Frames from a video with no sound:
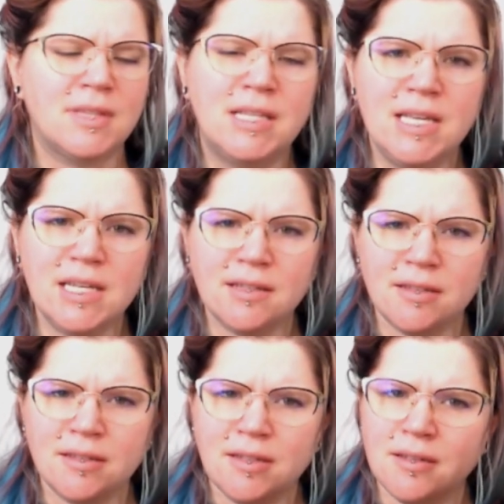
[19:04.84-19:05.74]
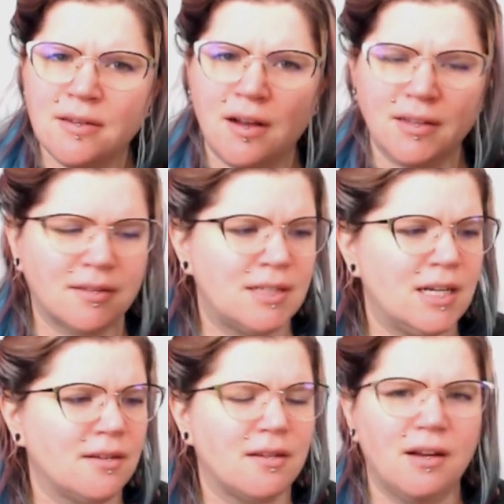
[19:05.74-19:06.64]
This does not look
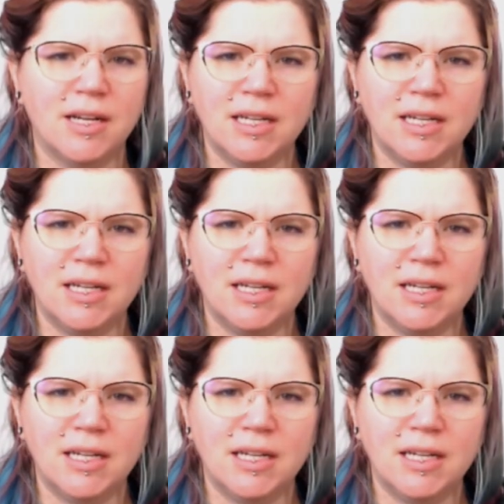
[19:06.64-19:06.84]
terracotta.